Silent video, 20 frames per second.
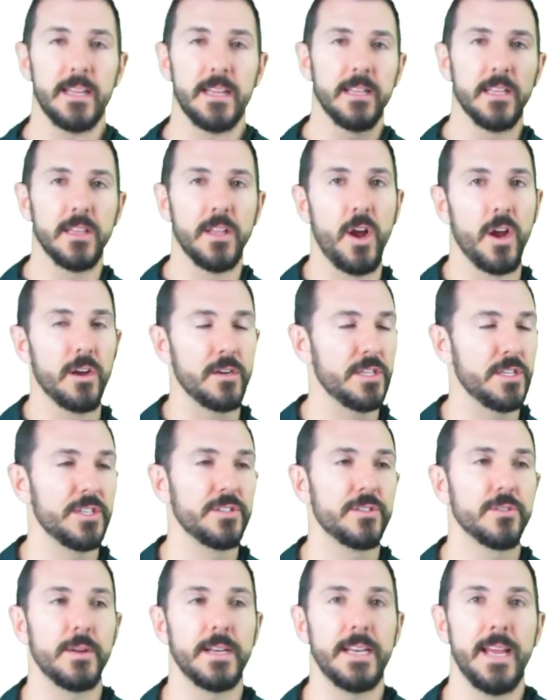and the largest
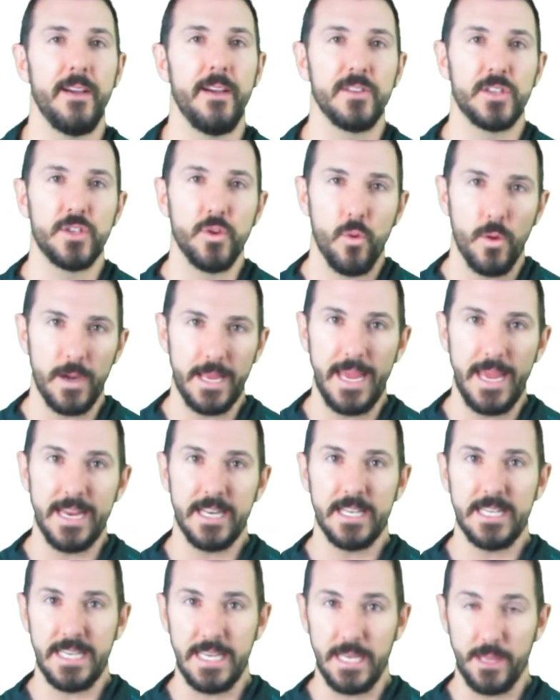is going to have a
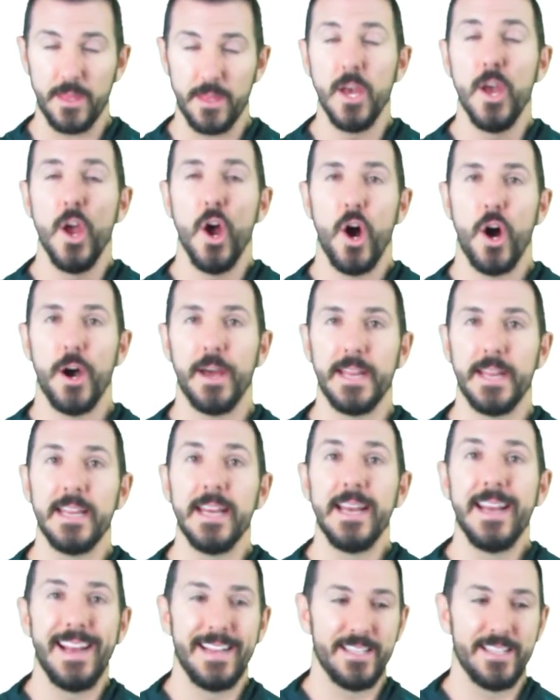28 teeth on it.